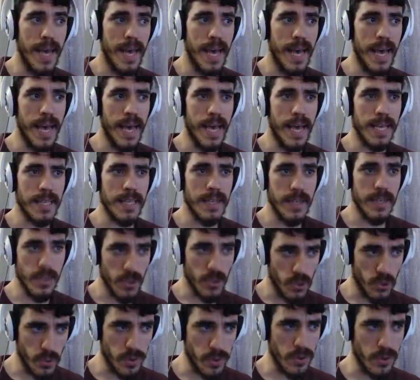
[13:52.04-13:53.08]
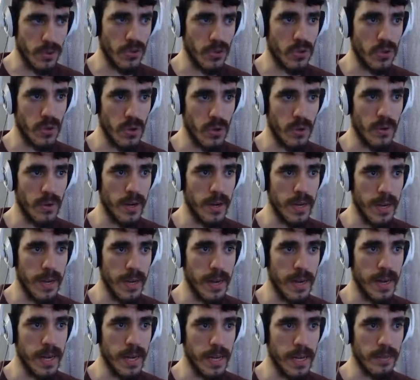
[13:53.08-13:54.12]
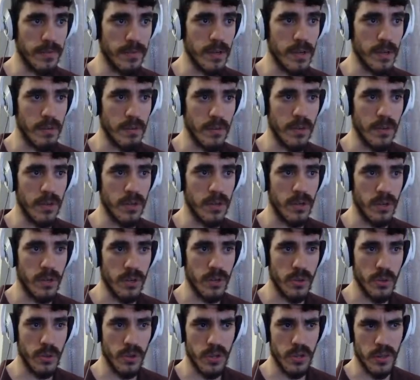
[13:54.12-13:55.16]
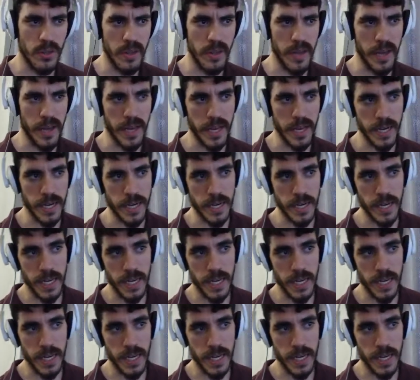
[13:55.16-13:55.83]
and in doing so, I have come to the conclusion that